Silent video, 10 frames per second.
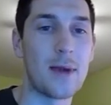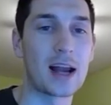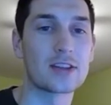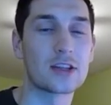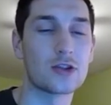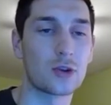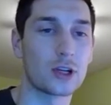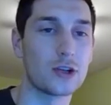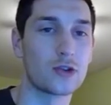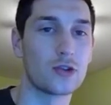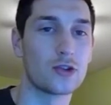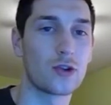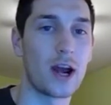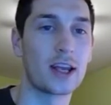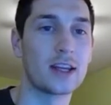Magnus could
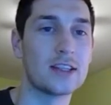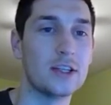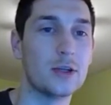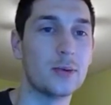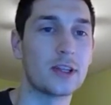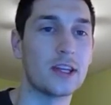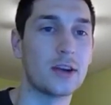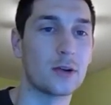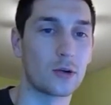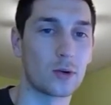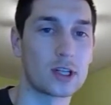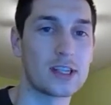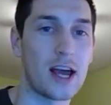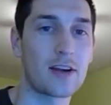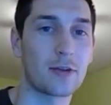try and continue with the rook
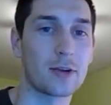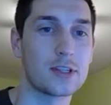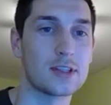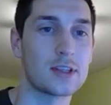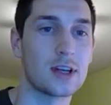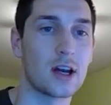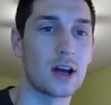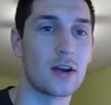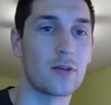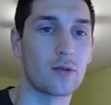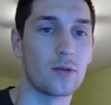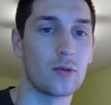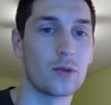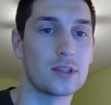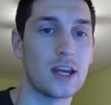sack. For instance, if
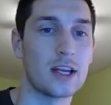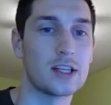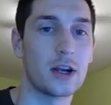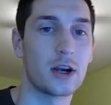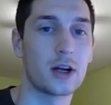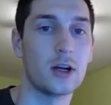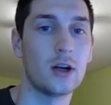takes here,